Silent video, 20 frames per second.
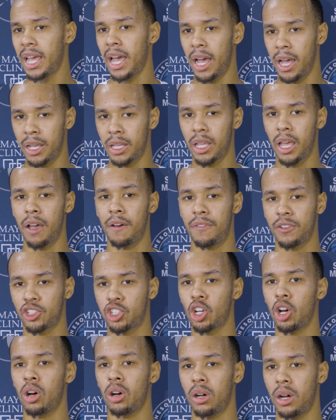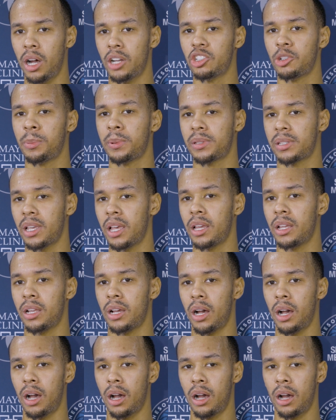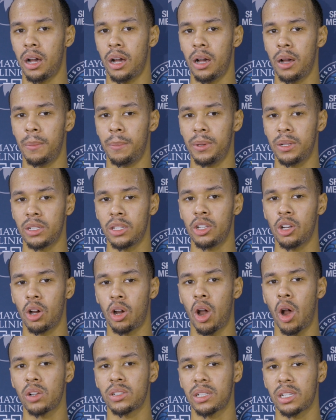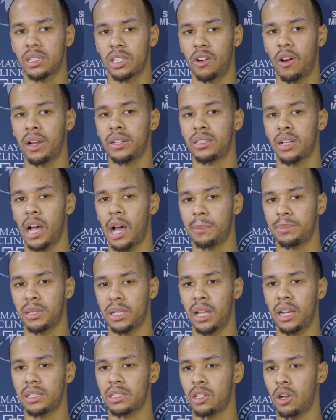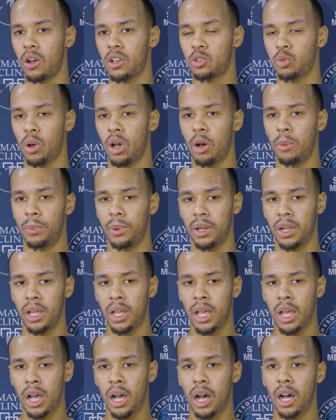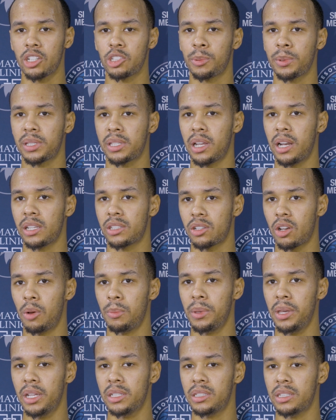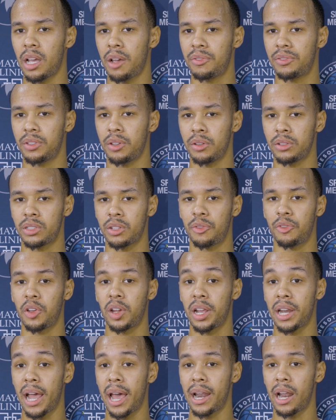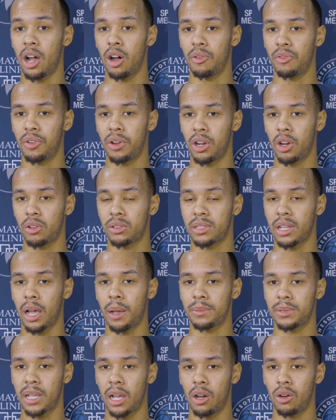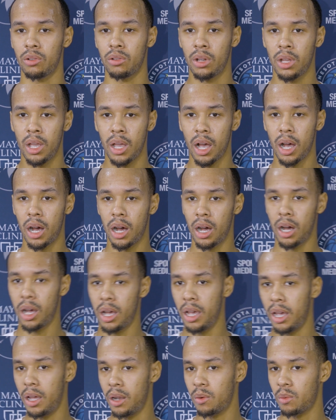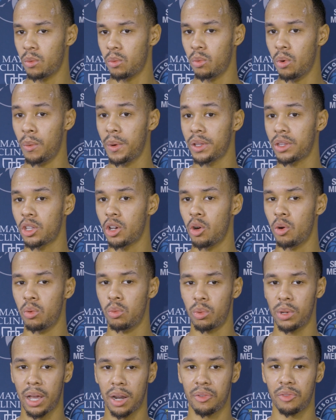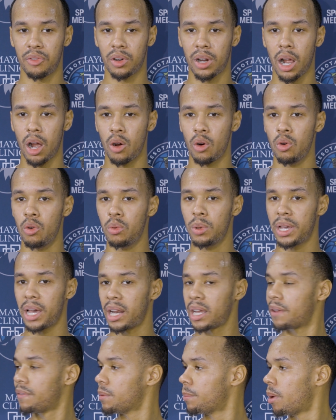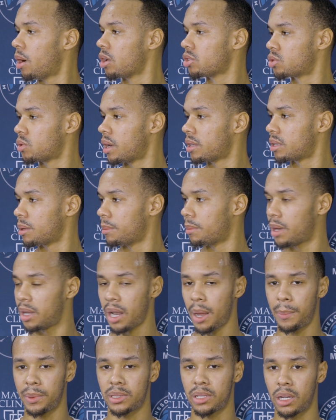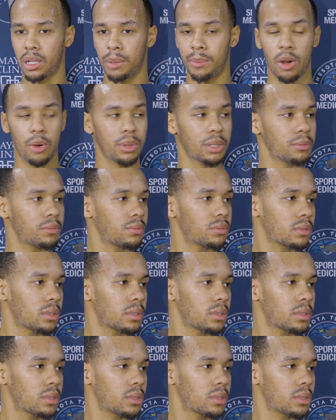Yeah, for sure, 100%. But, you know, Coach does a great job to let us know as well. But 100% it's on me and Jeff to figure that out, figure those times out. And when we do, we got to figure out who we got to give the ball to in that particular moment.